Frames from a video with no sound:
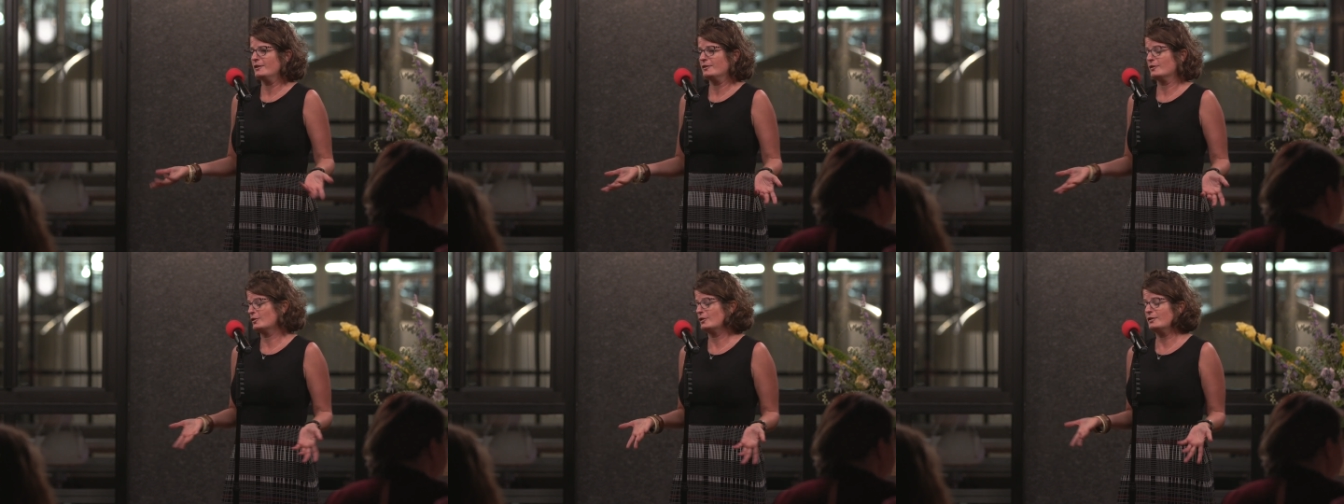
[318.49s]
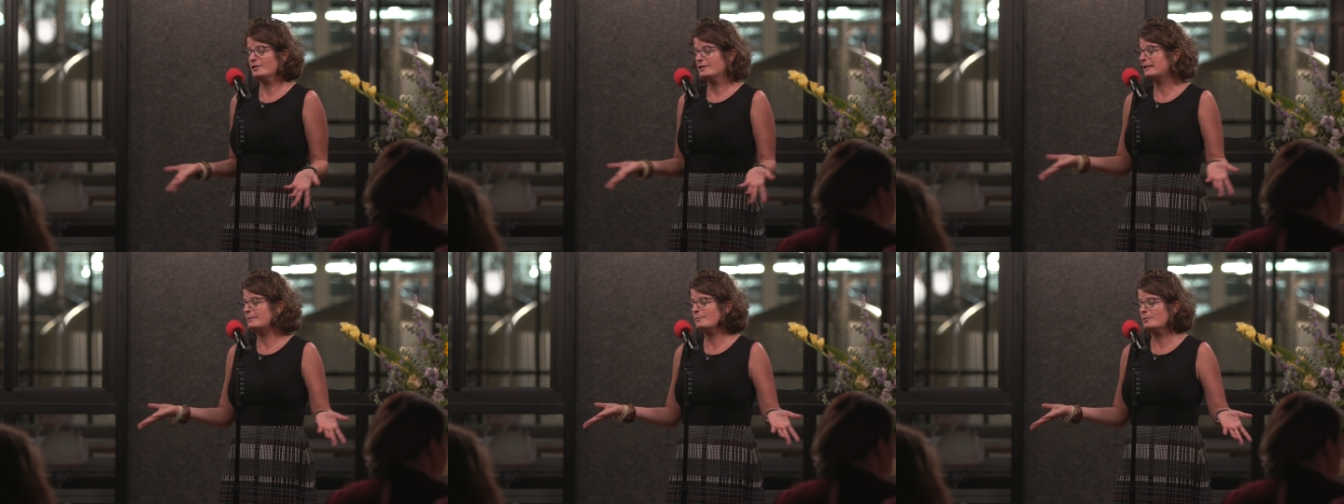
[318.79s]
She
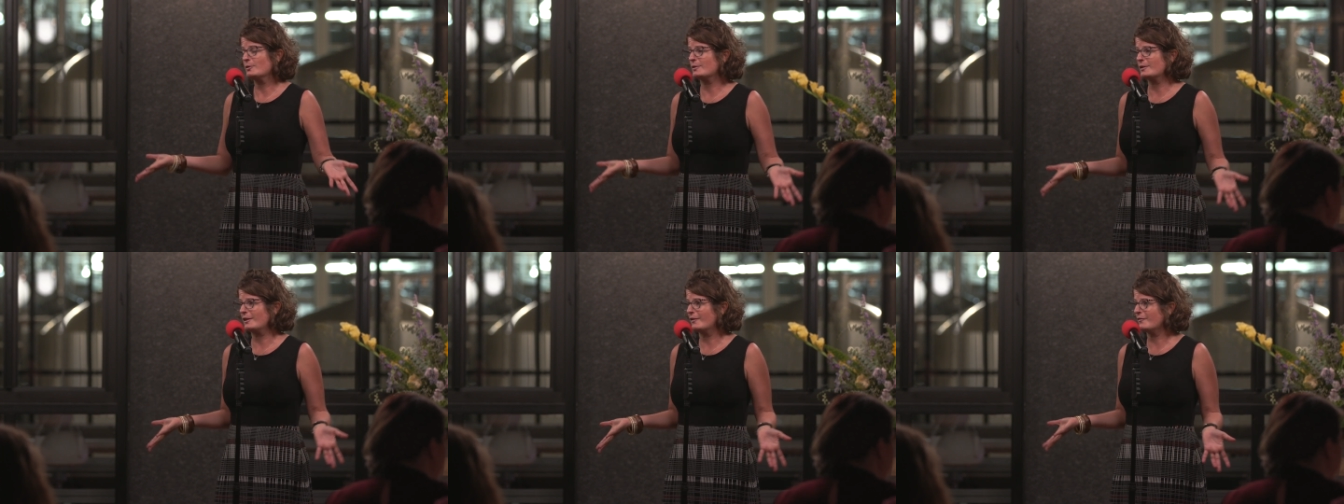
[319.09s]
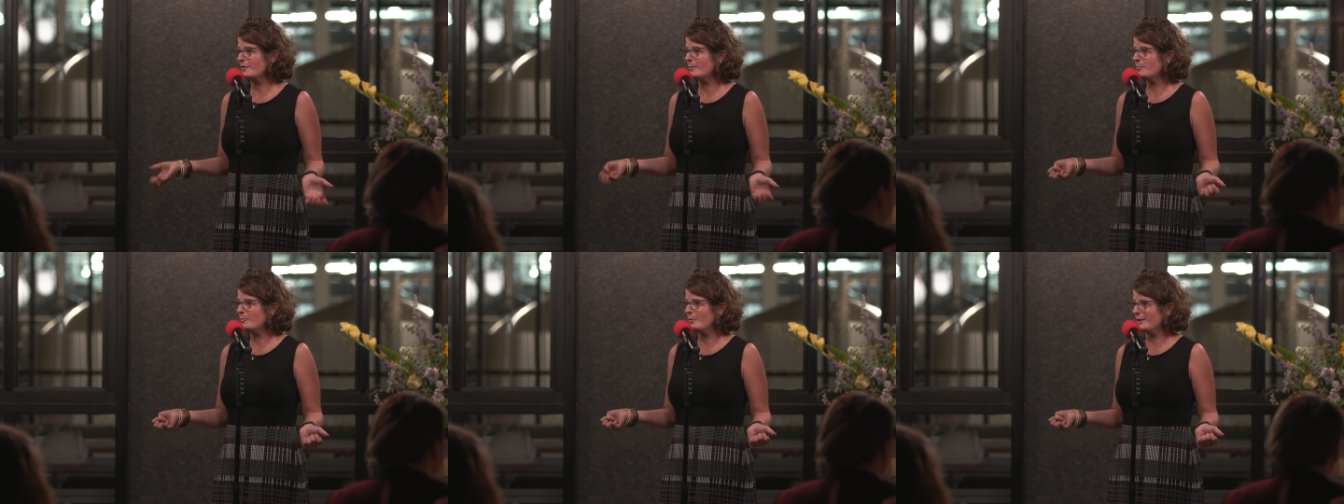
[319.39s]
deemed
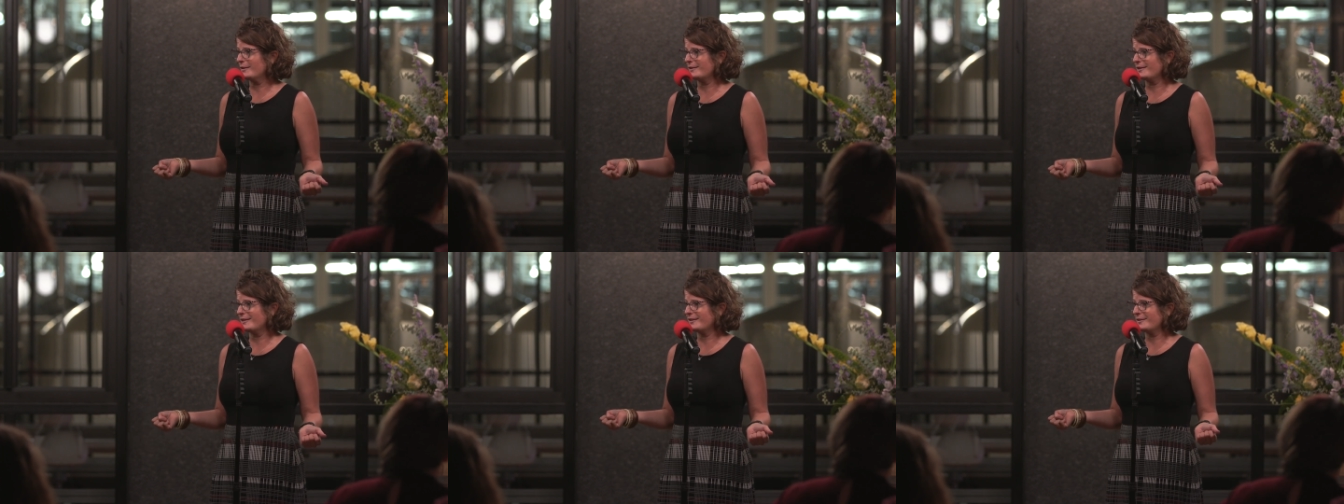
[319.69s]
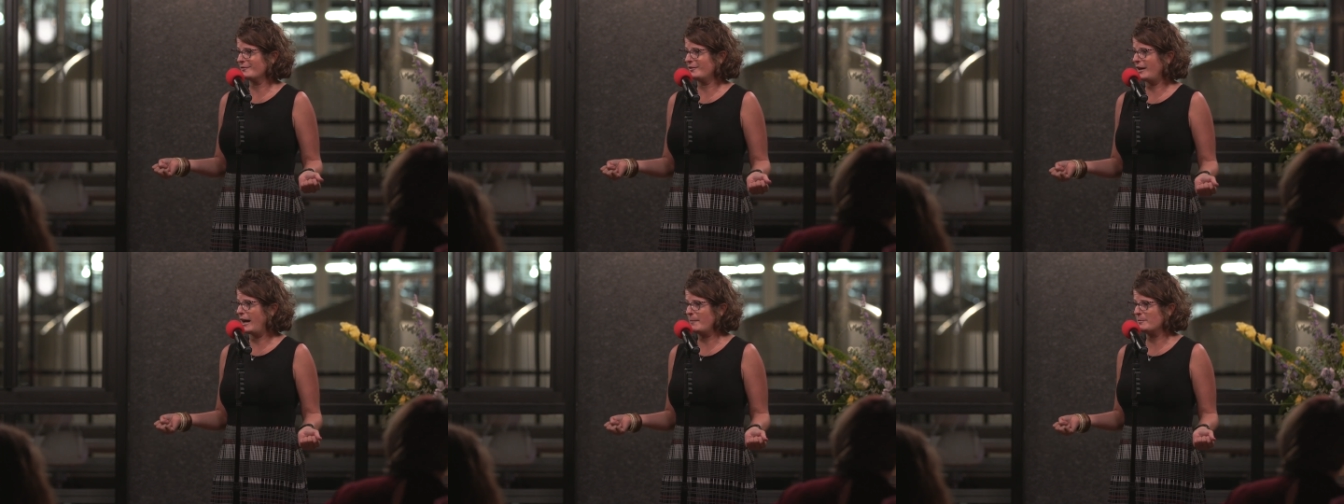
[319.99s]
herself the Princess
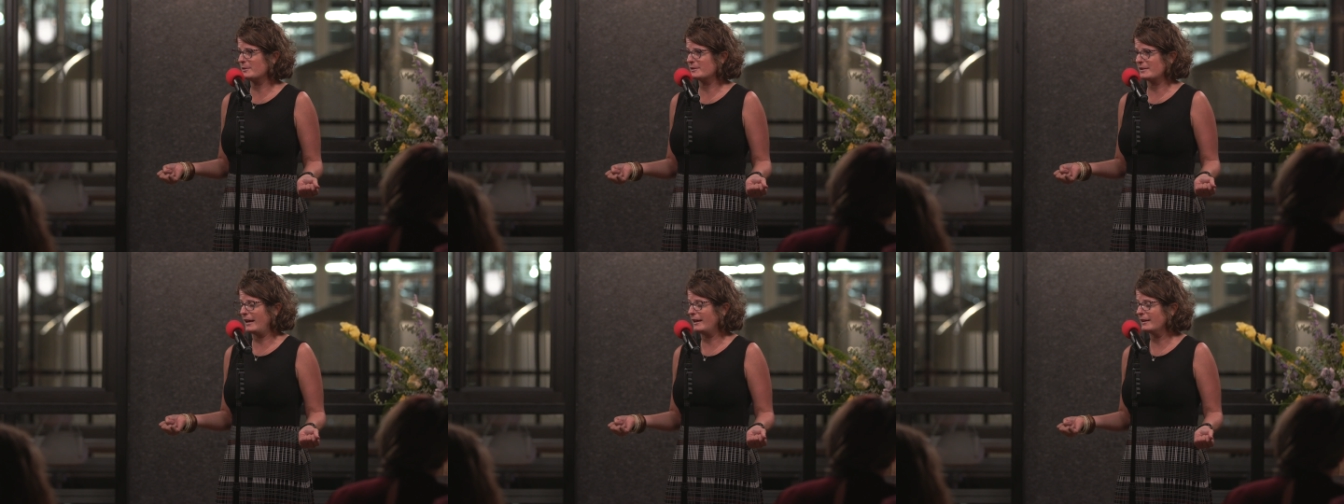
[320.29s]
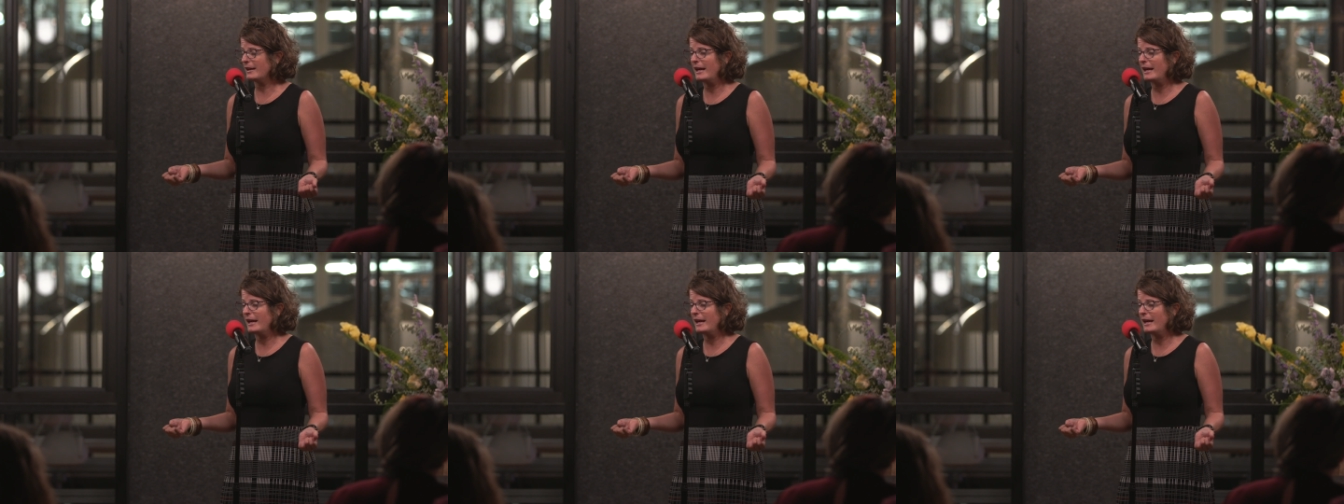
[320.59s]
of Habitat.